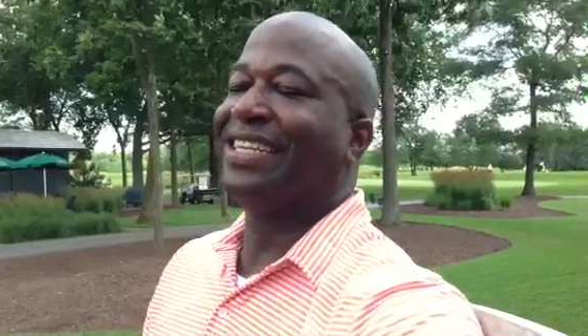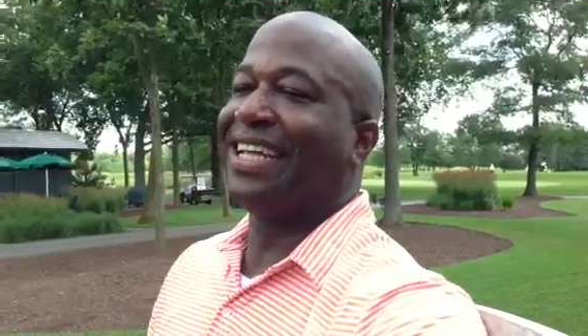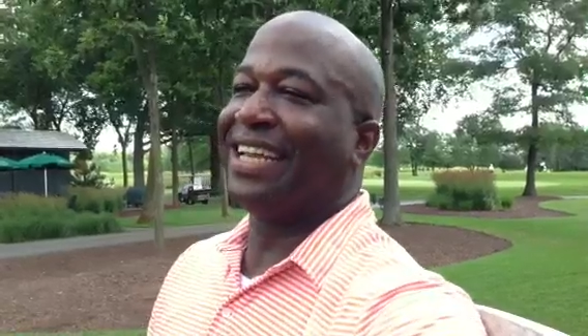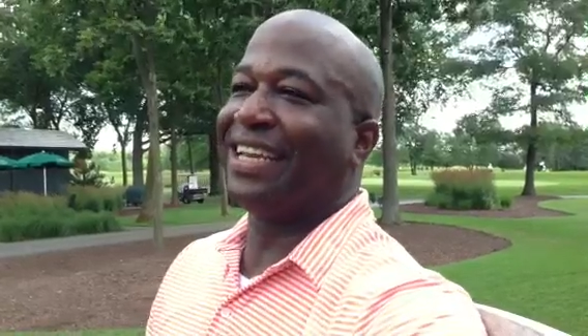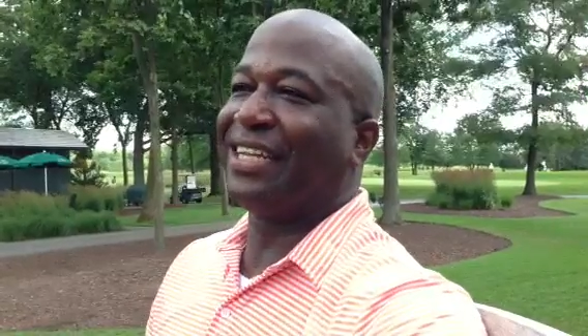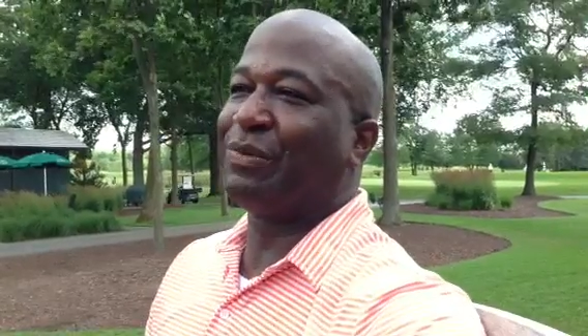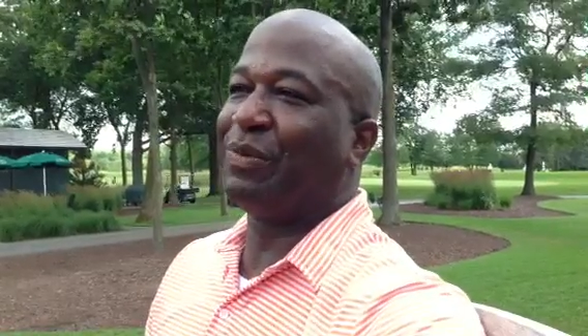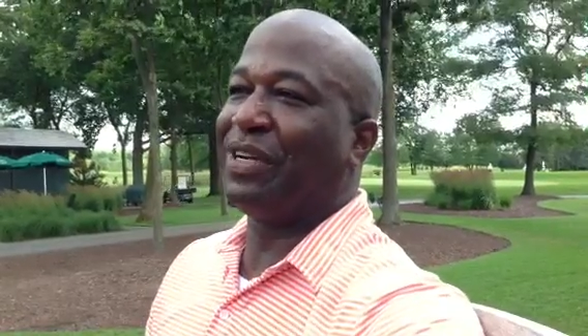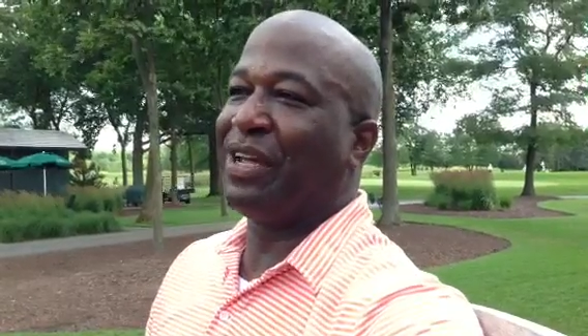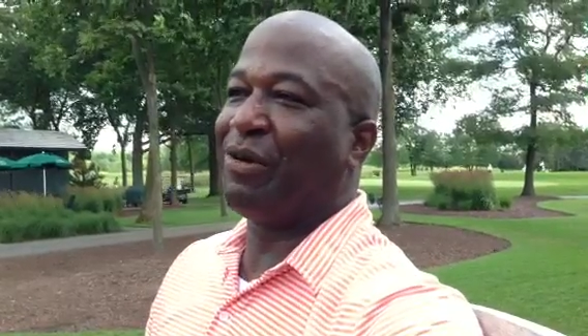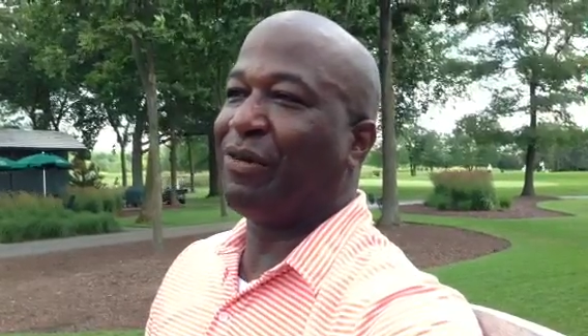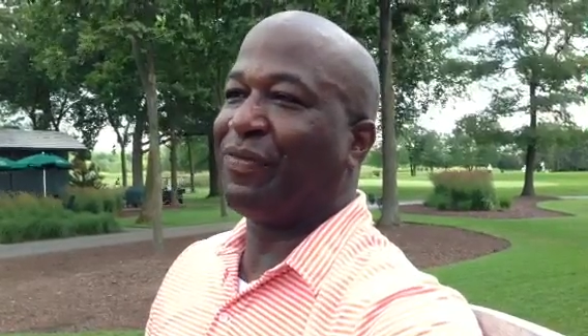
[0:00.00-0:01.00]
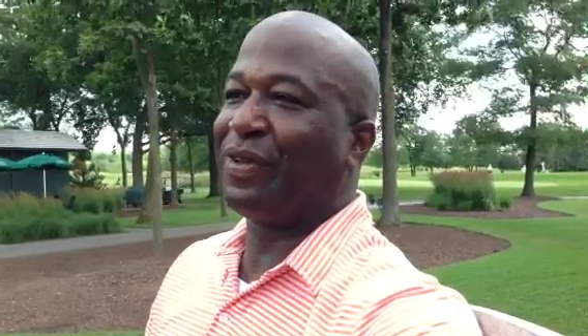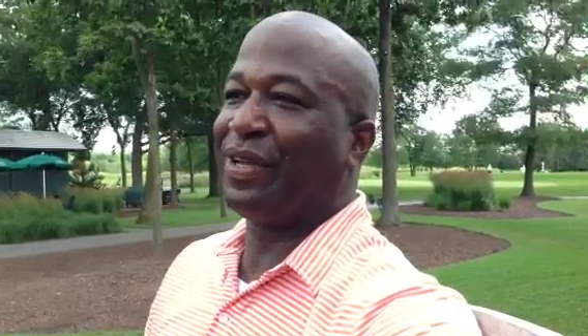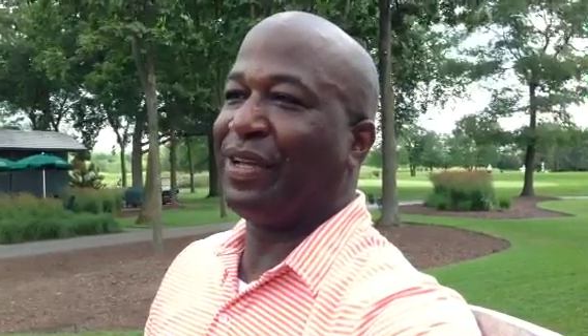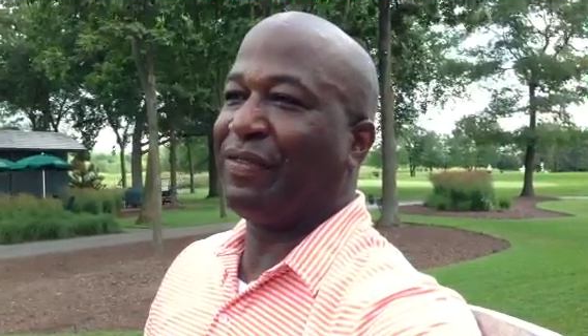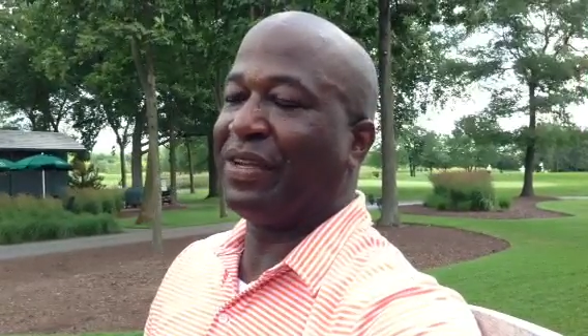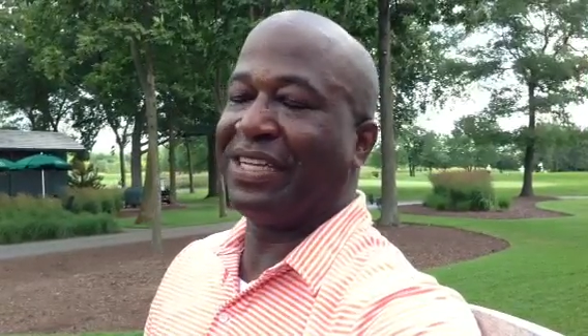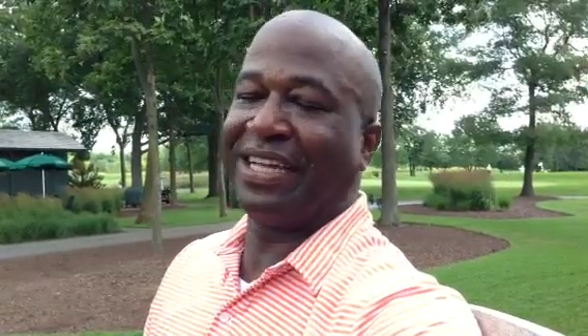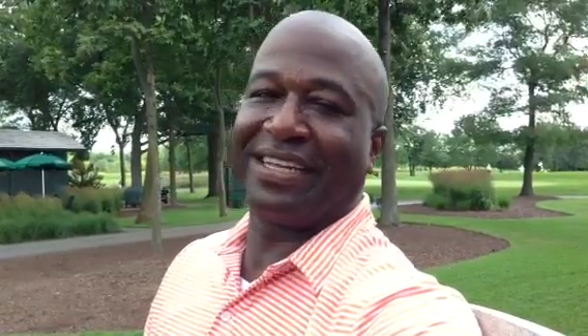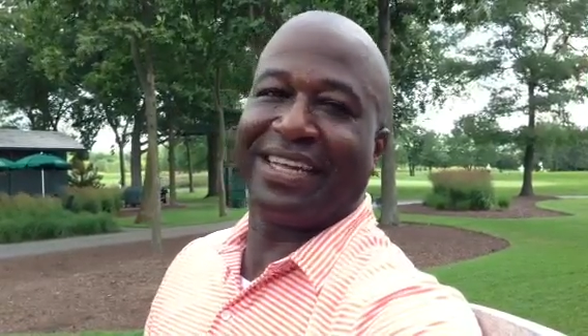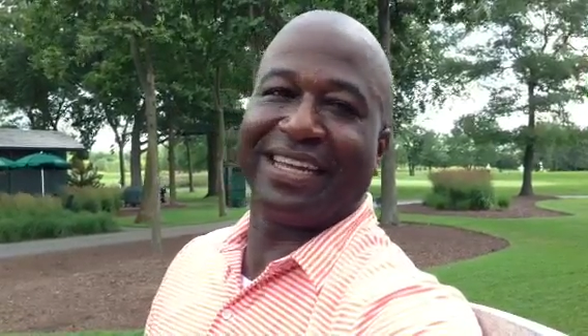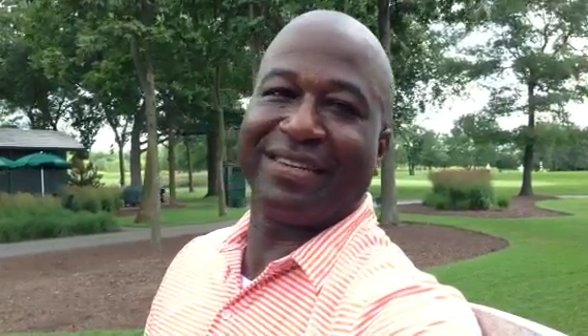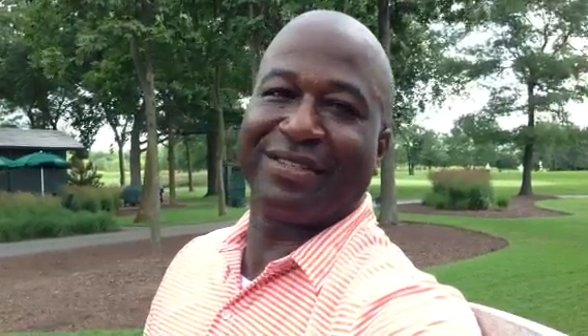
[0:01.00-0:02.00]
that lets me know if you, if you
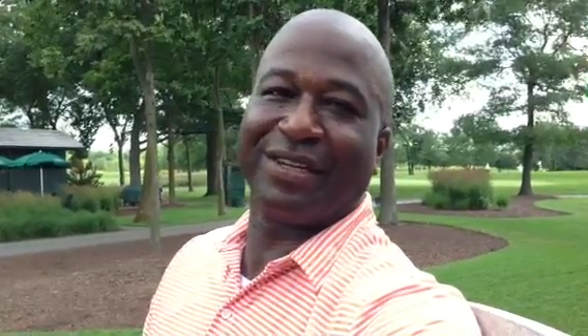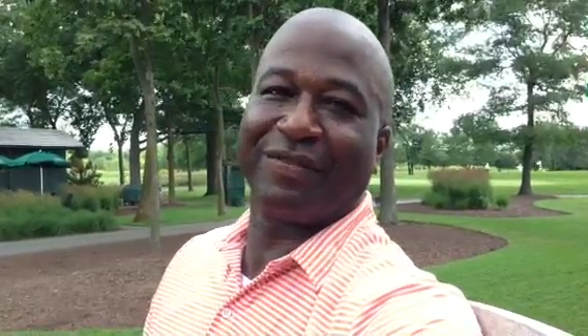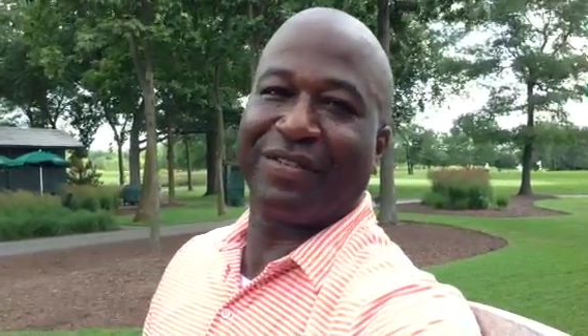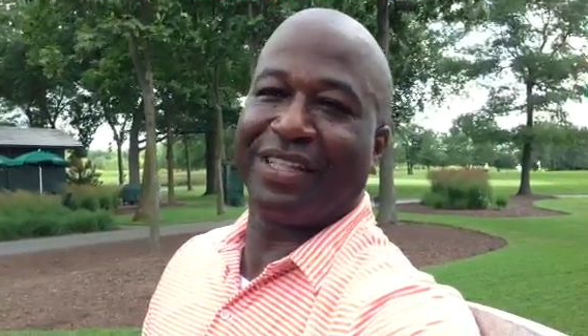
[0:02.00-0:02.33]
dedicate yourself yeah.